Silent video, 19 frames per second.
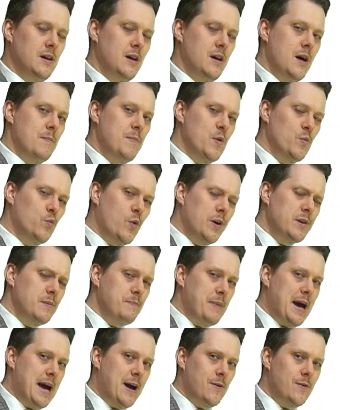But what
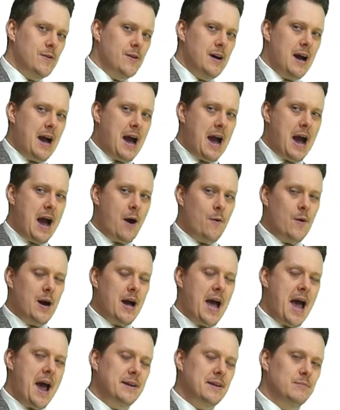about our
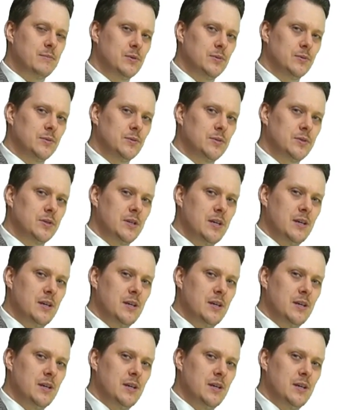animals?